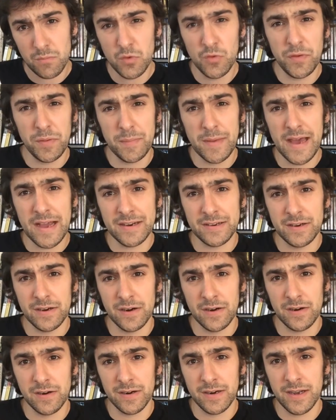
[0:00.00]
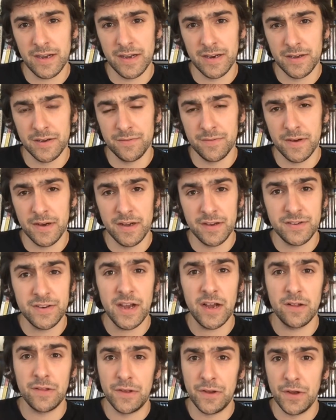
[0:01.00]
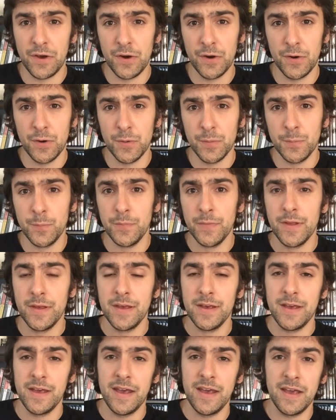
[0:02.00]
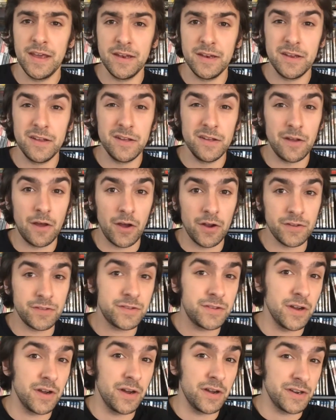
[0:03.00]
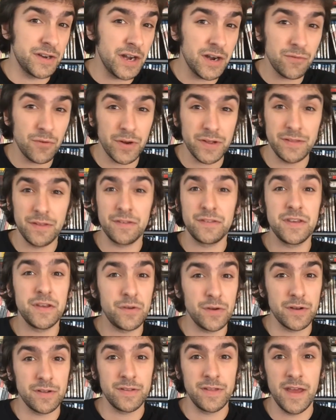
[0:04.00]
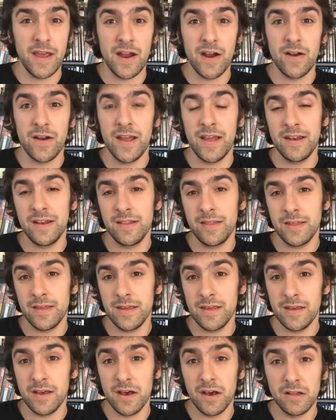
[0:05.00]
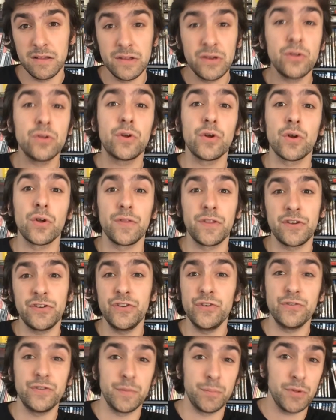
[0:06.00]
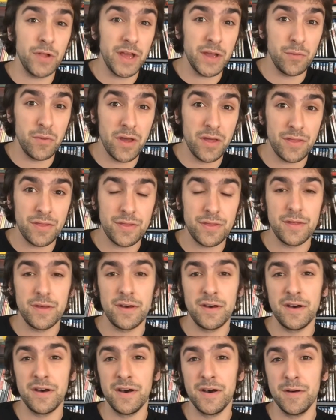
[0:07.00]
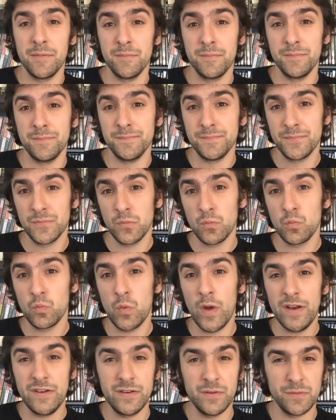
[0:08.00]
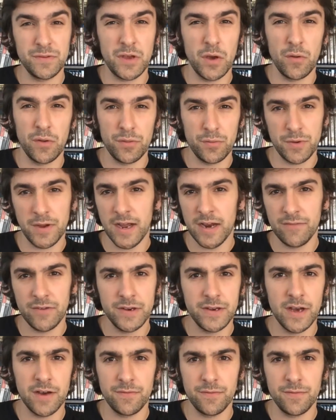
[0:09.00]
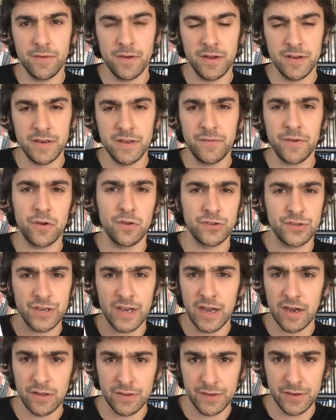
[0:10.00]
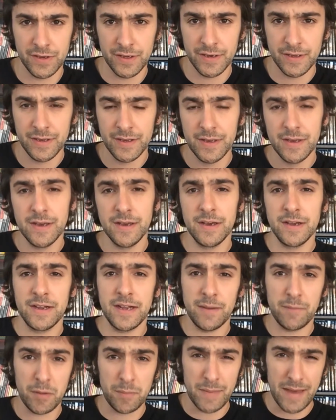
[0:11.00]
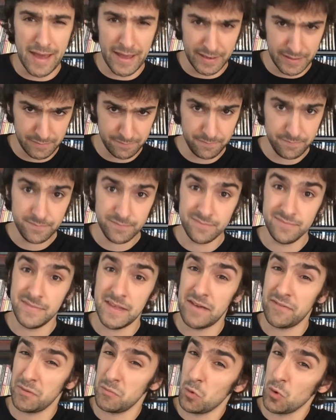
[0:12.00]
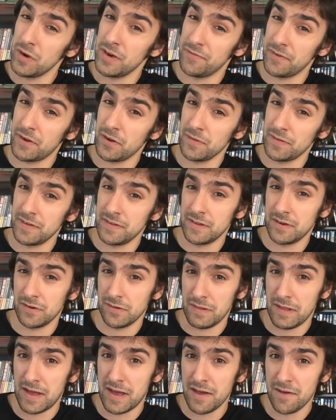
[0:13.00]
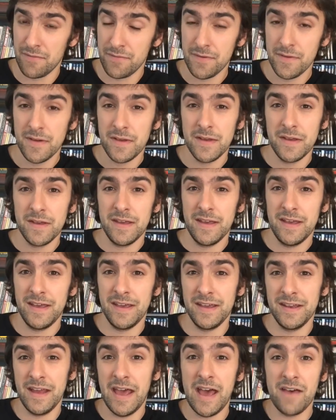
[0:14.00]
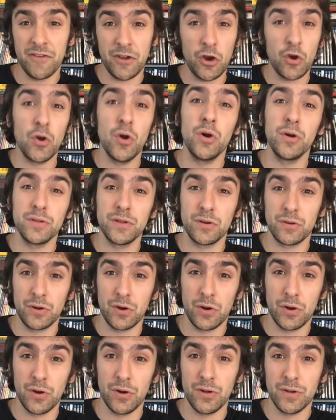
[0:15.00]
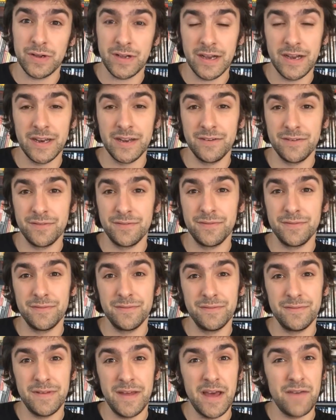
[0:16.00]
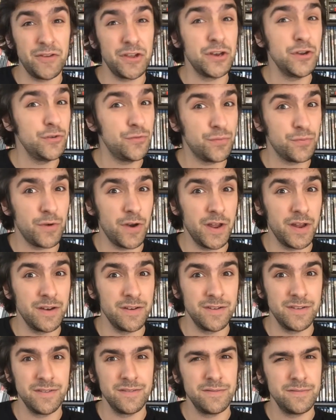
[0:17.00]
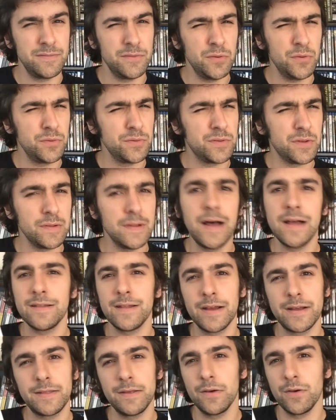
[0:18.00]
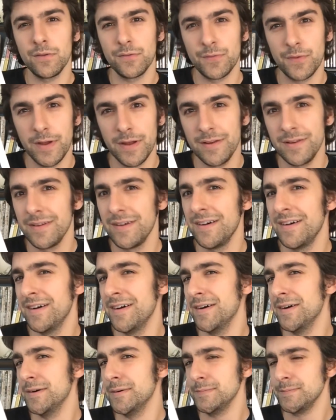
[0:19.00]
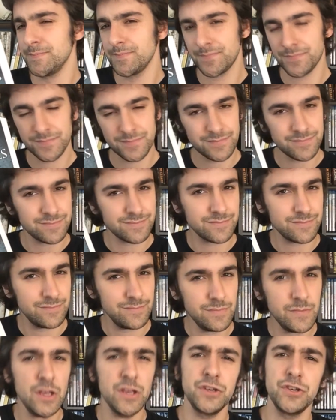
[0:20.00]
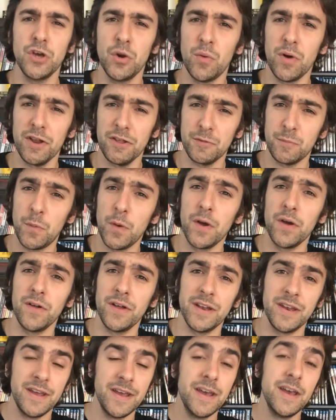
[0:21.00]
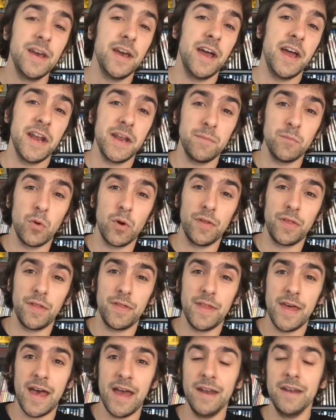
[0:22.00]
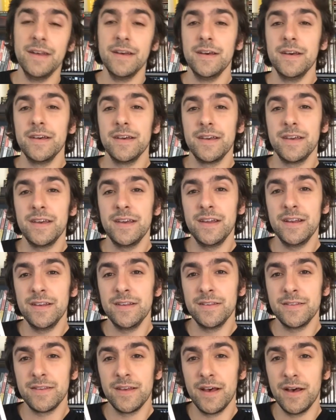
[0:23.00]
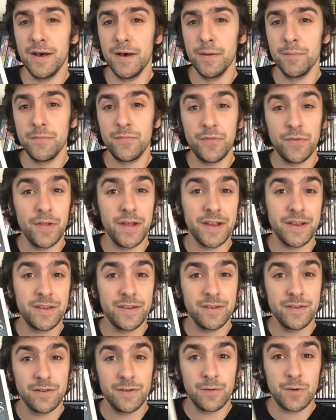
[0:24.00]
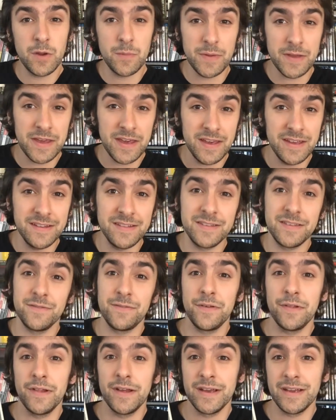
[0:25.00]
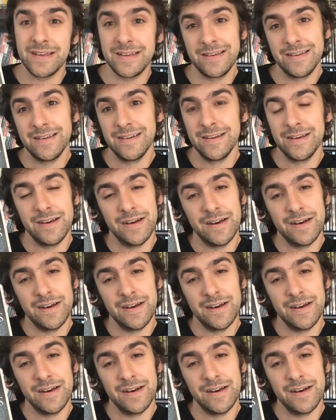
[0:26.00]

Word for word: moving back to her kind of childhood home and uncovering the secrets there. And the little girl that she used to play with when she was going through kind of a difficult childhood, coming back, having more difficulties in her life, and having her own little girl, kind of having a new friend who's a lot like the old friend. Don't want to spoil it any more than that. It is, if you like creepy kids, if you like